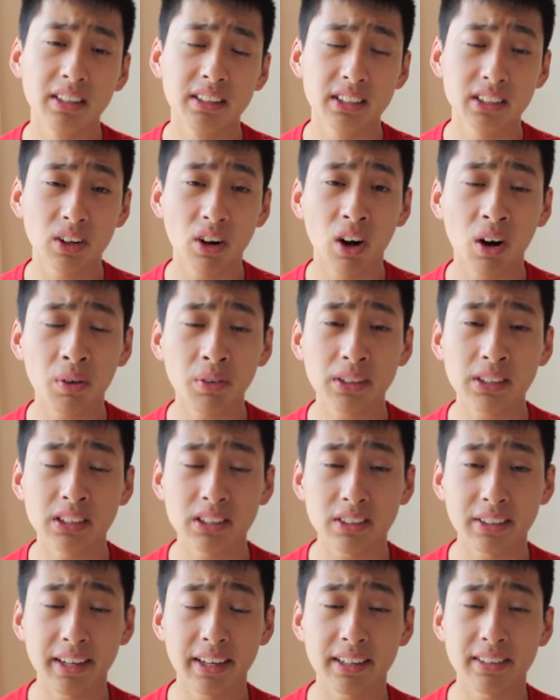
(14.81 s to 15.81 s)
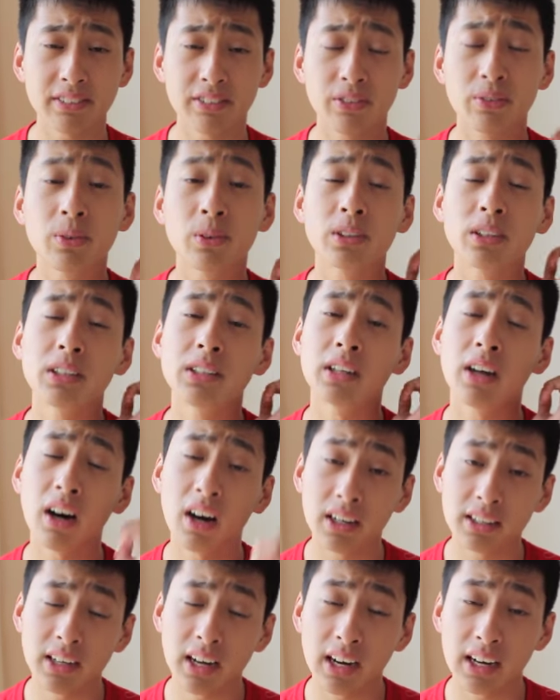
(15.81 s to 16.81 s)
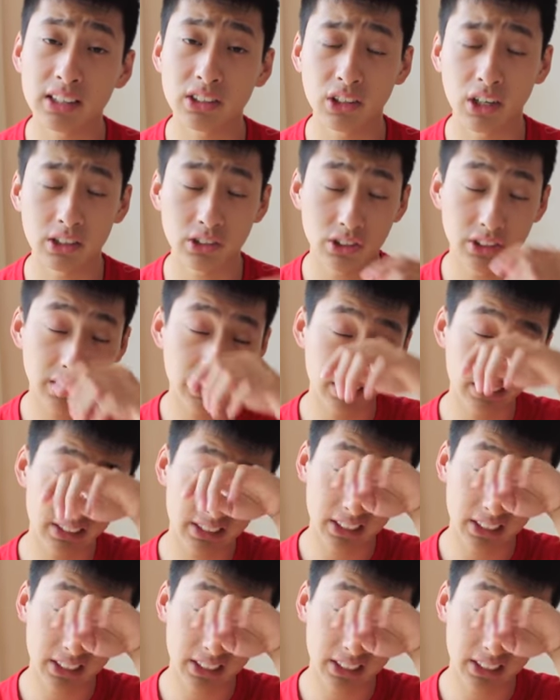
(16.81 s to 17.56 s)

So always land for the non-hydrogenated